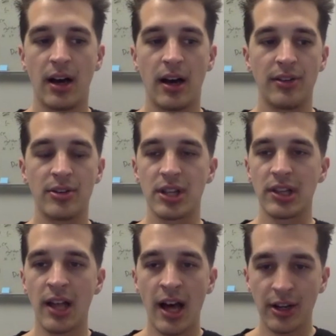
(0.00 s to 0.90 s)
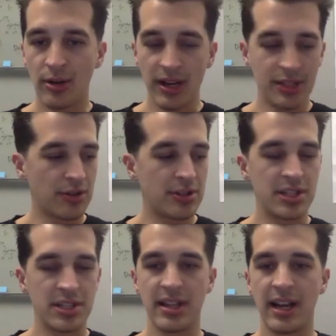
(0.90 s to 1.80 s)
There's a lot of great
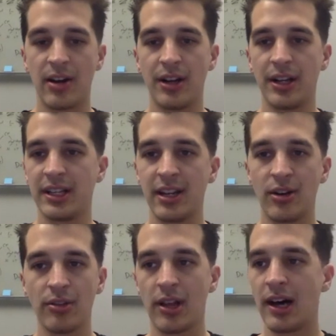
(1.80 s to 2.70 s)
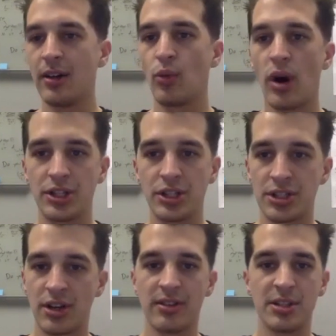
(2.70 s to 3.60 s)
churches in the area. Get online, watch a
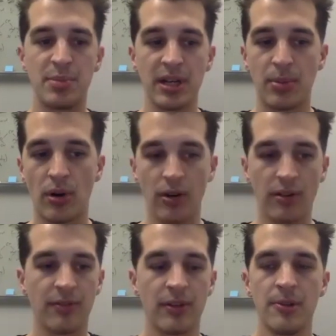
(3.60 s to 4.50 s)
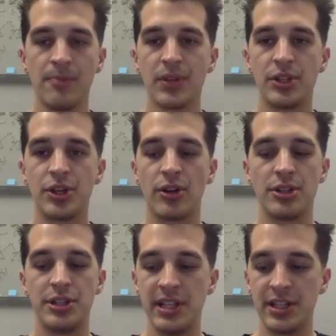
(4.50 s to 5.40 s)
service, be a part of
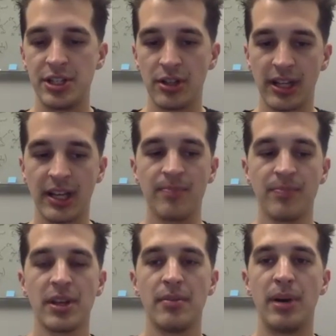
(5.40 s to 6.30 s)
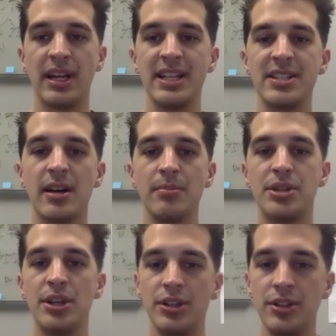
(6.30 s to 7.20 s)
church digitally. But it's up
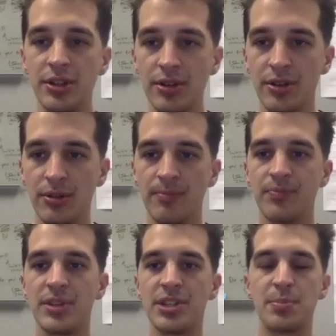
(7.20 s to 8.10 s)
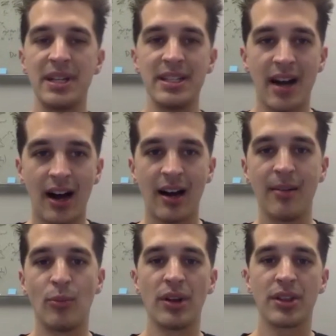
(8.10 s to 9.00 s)
to you to spend
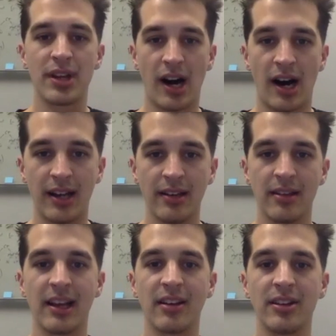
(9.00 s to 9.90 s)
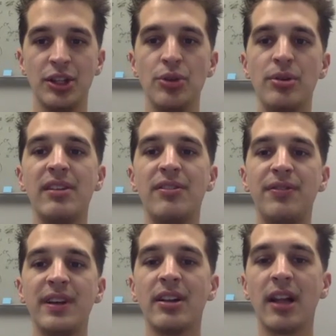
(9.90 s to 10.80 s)
time with God. Like, you can
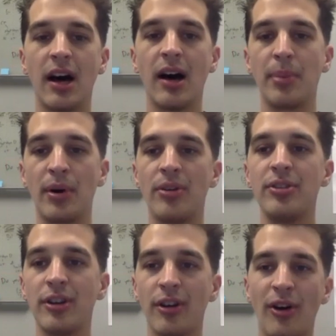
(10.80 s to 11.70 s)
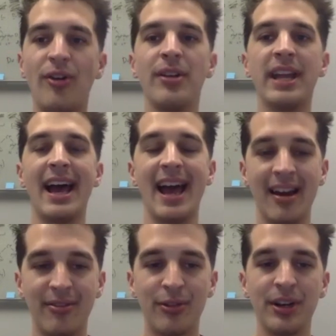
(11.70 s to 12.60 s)
fill up on your own
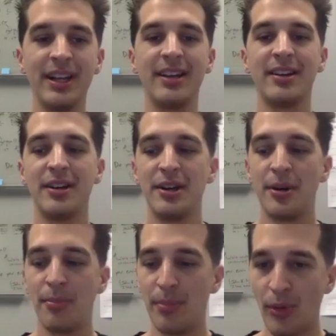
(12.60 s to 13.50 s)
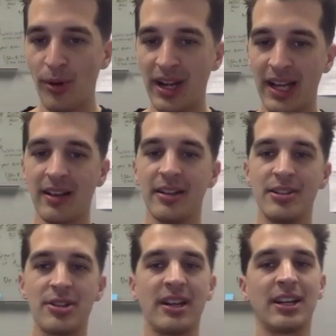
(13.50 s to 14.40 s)
every morning.
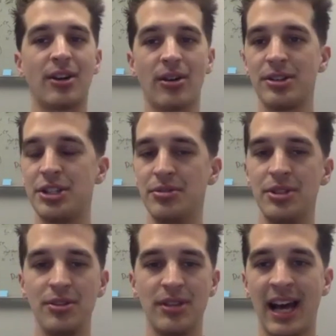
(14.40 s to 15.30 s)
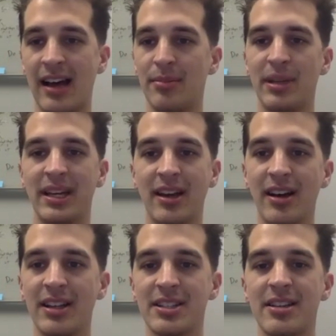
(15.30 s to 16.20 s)
So I'd encourage you, do that,
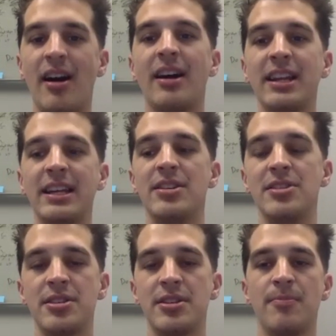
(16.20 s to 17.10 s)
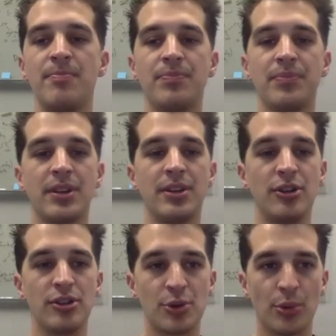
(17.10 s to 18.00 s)
because God is
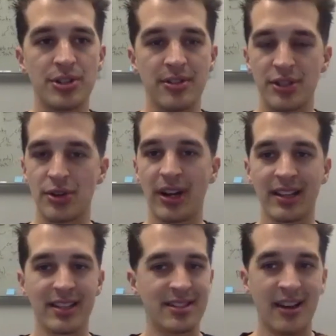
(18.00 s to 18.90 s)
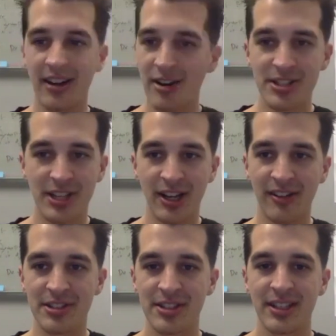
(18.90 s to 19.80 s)
your source of strength. It's not in
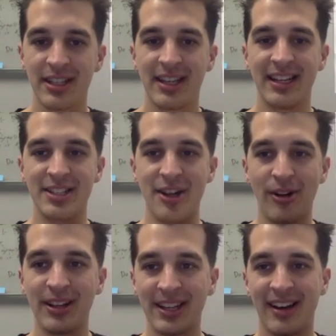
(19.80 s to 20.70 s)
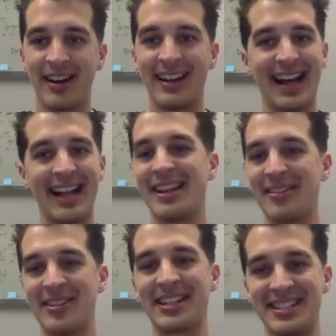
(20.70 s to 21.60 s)
ourselves. It's all in God. And I love
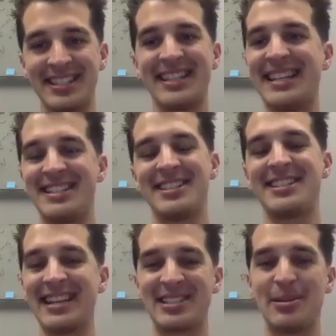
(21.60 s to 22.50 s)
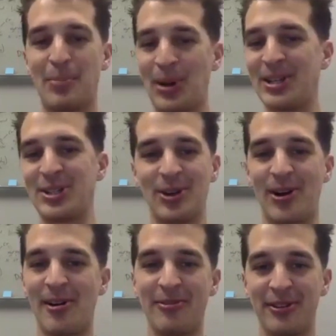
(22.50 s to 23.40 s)
that because it just takes the pressure
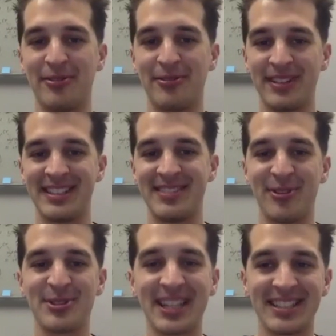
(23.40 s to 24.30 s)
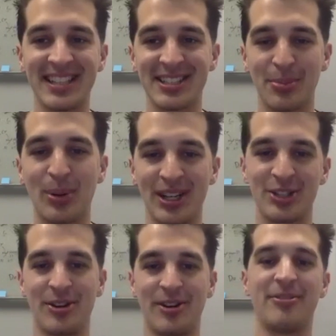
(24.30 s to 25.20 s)
off of, it feels like it takes the
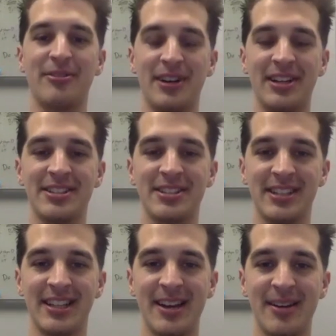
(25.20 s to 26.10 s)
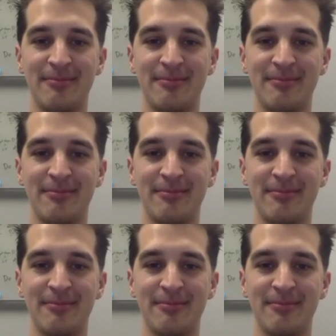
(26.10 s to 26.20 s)
pressure off of us, you know?